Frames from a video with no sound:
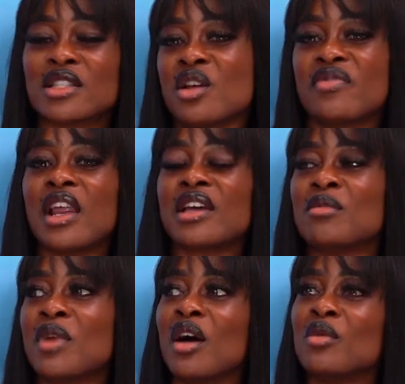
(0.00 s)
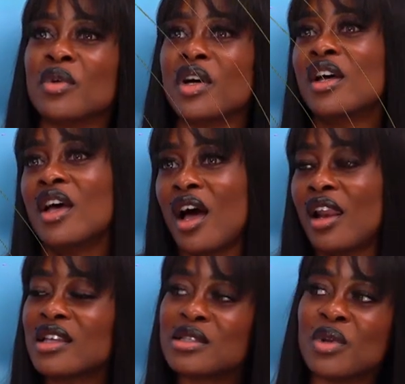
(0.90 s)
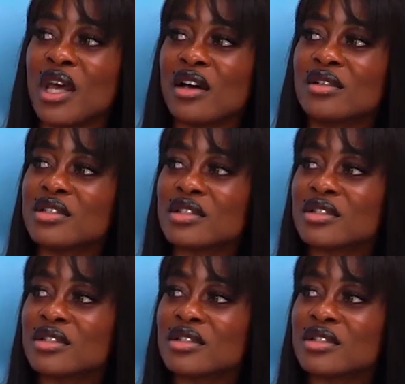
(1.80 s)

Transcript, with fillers: know if I like him now, but I liked him in the house.